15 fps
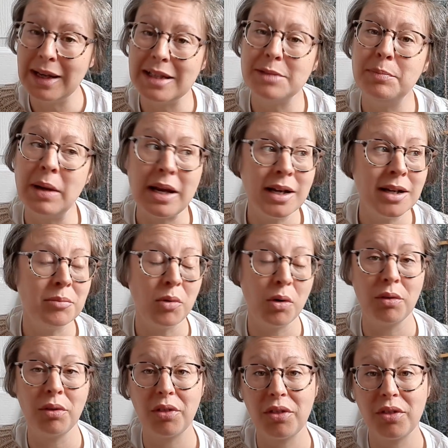it's been a
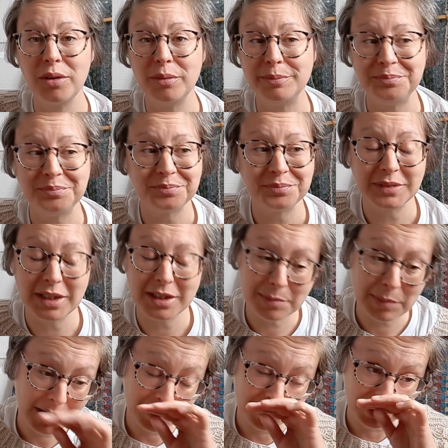month. It's
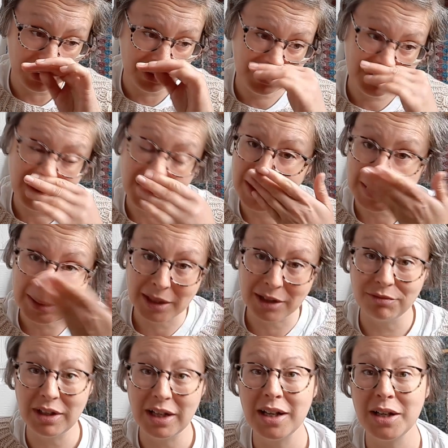been a month, and I
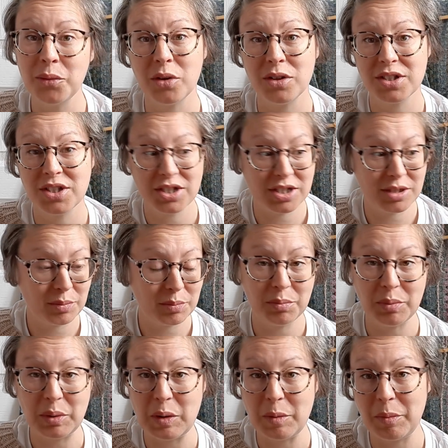really wanted to
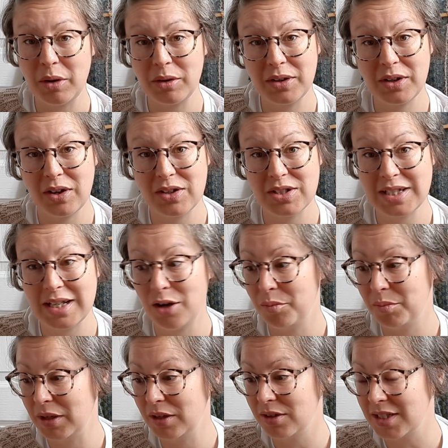put a podcast out
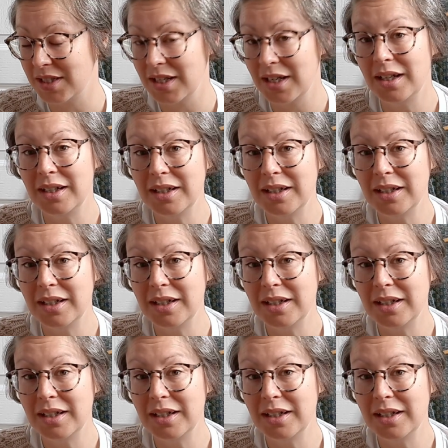because